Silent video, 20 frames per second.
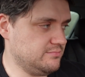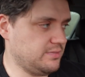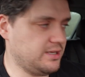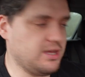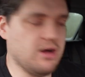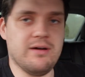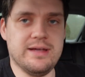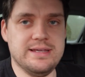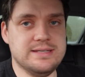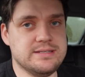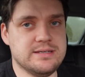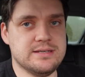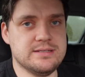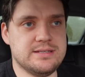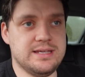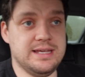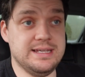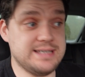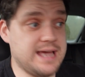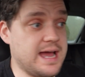
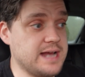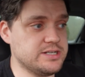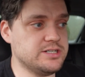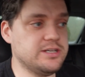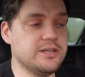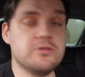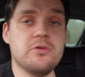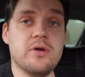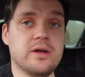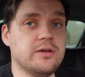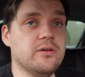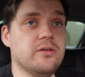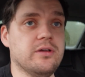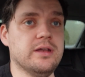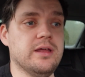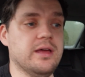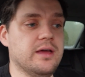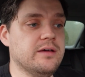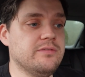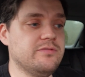guises, it's actually quite good
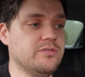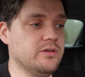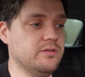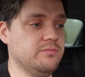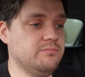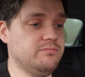in here for